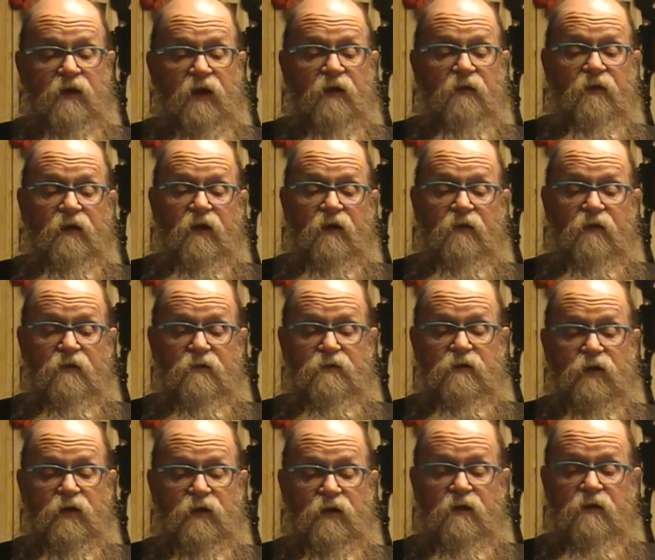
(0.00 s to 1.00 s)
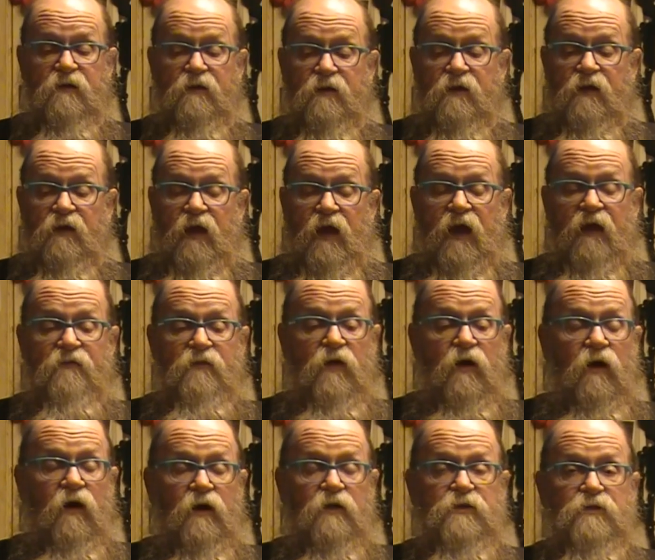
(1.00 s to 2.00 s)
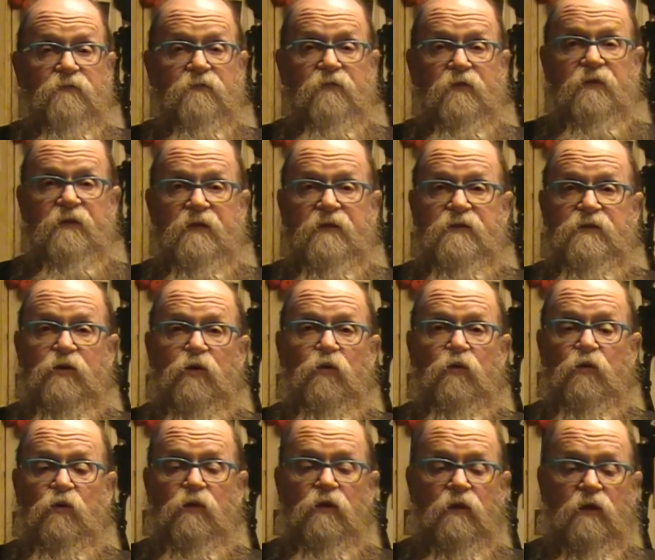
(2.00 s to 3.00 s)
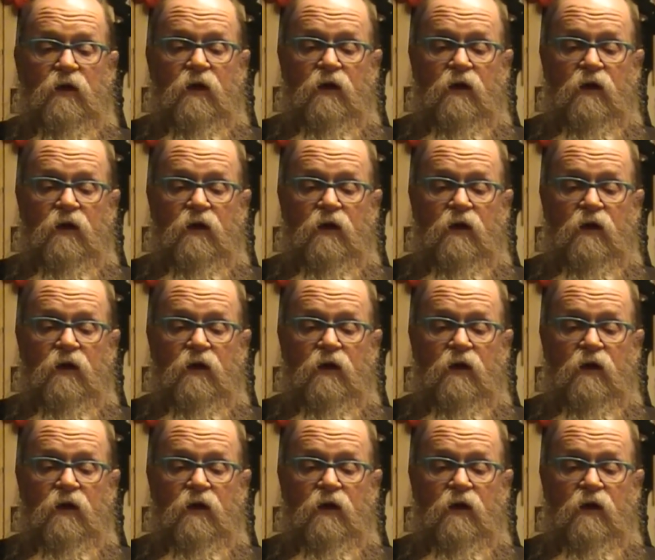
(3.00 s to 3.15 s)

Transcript: And then they're going to have an auction for these cool